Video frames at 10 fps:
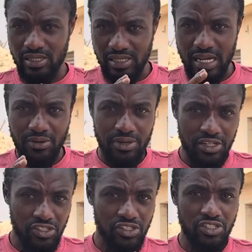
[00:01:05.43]
their
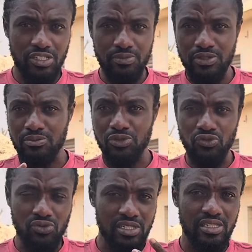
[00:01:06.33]
relationships
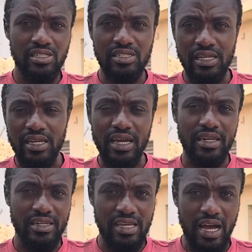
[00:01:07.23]
between they
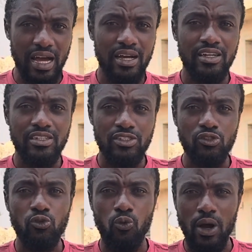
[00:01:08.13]
and their,
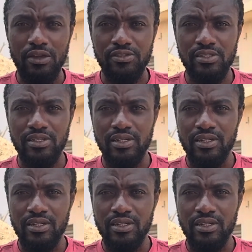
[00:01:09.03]
you know, wives.